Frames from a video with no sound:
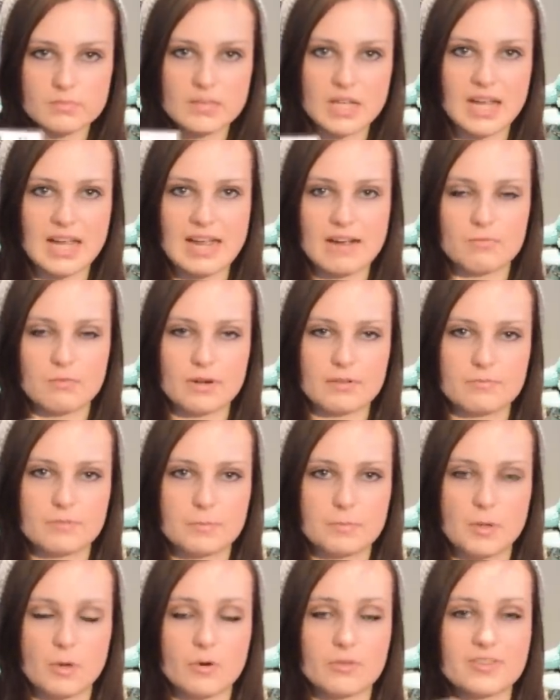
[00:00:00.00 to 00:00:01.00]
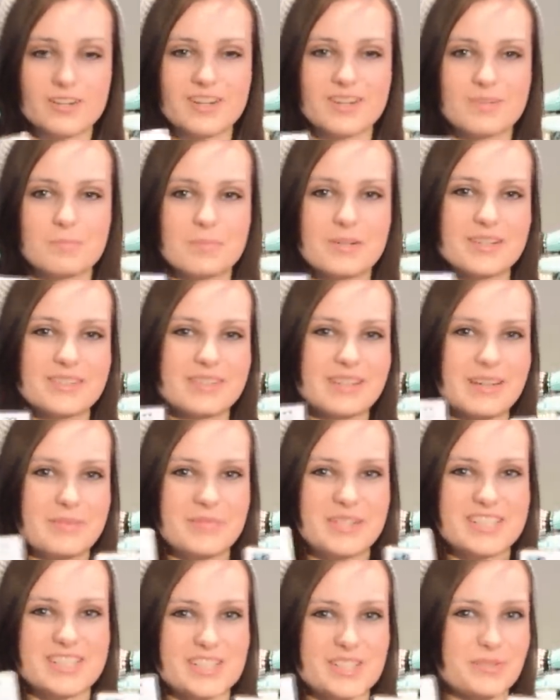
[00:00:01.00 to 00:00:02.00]
I have one for both. I'll put
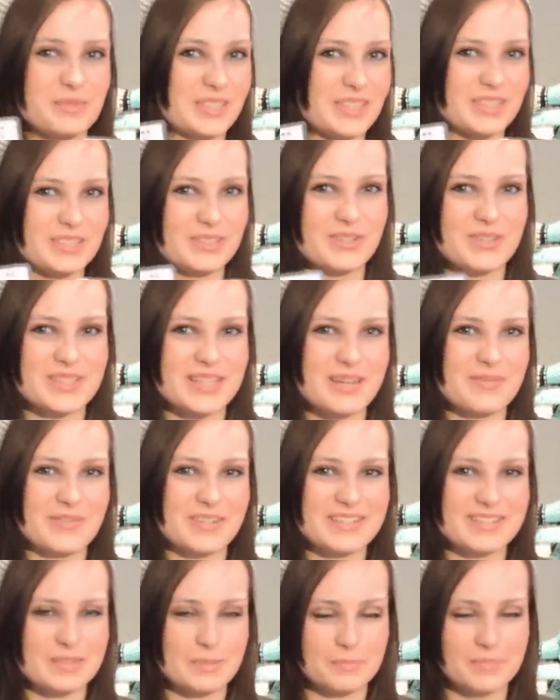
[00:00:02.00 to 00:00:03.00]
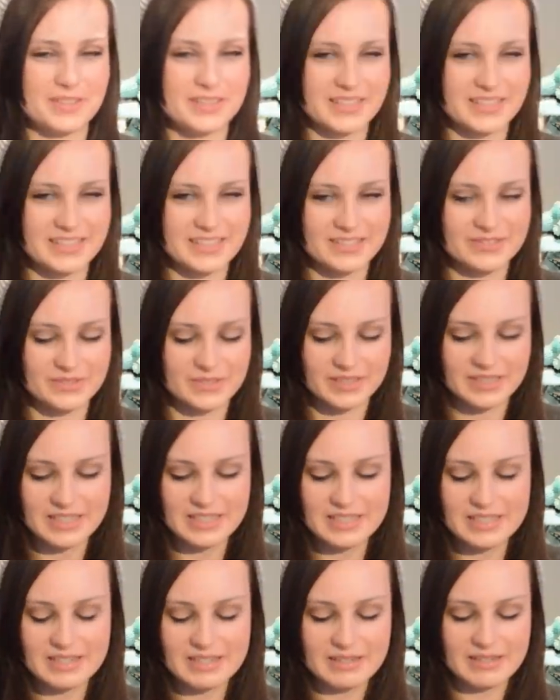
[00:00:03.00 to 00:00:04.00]
images really close up because they're pretty cute.
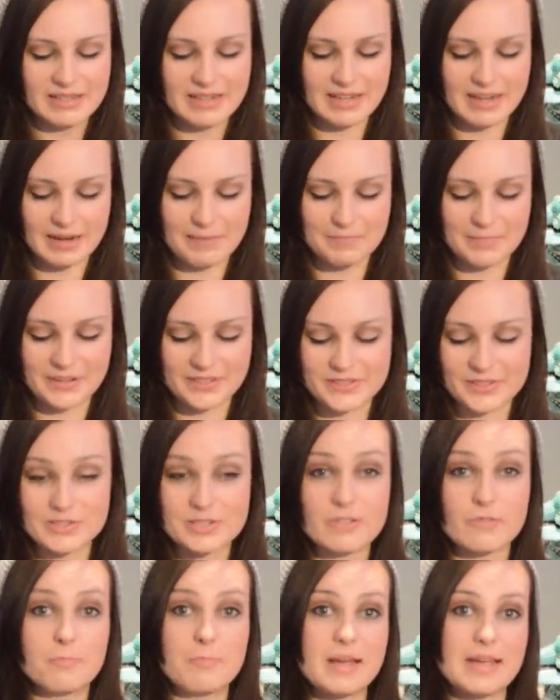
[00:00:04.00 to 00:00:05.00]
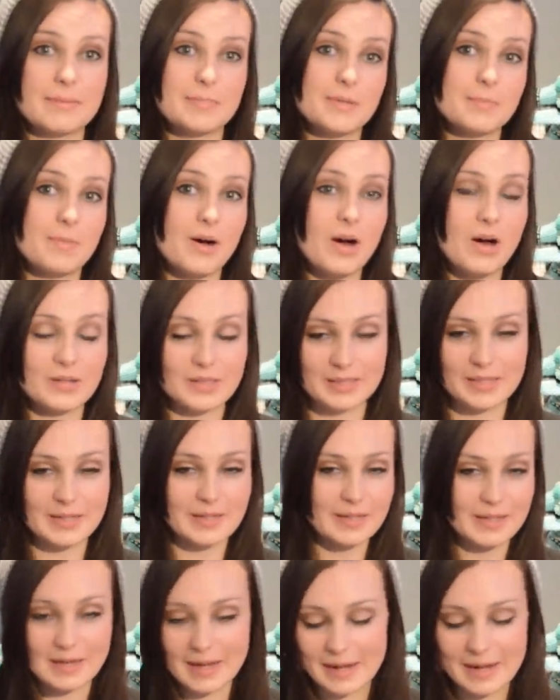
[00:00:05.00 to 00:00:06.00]
Um, pictures of baby
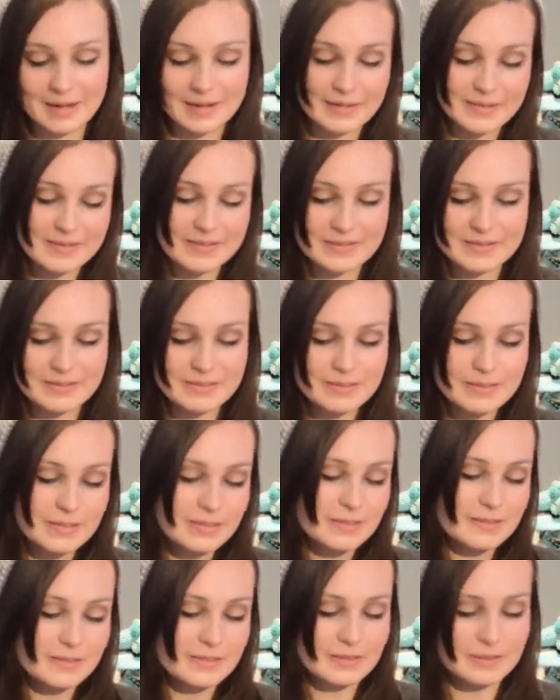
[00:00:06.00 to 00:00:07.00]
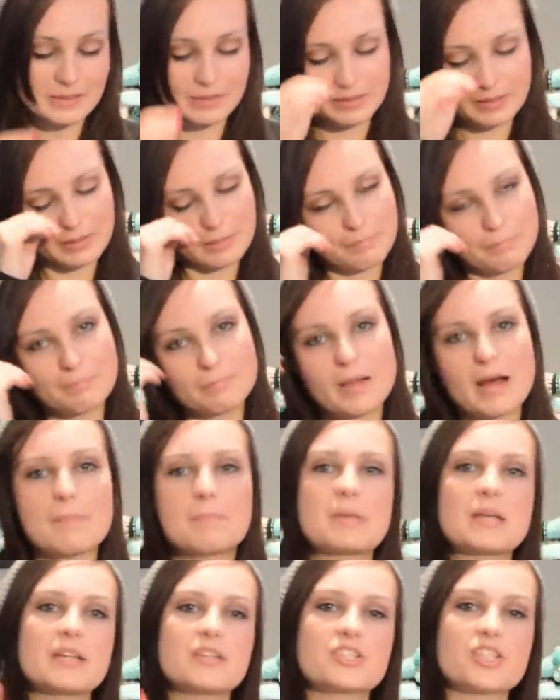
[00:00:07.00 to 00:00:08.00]
Molly and little
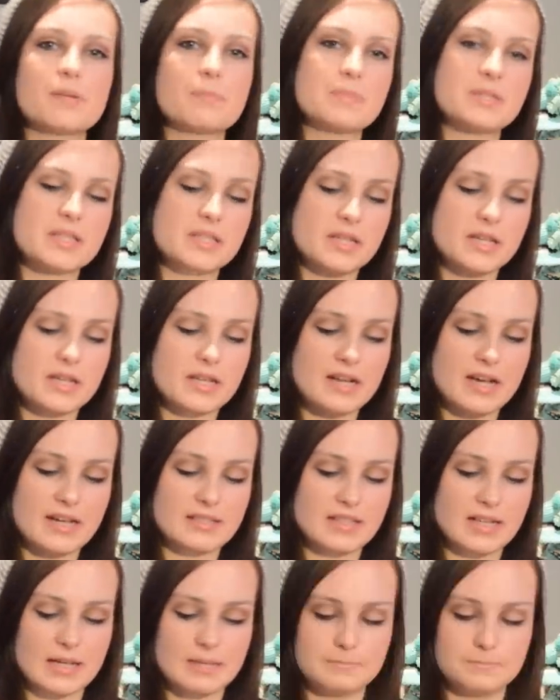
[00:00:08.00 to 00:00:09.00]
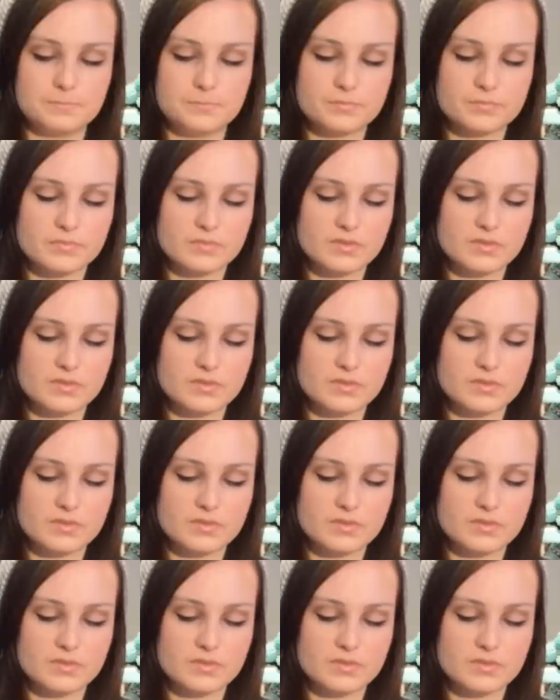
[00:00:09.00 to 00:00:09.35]
puppy Gypsy, and then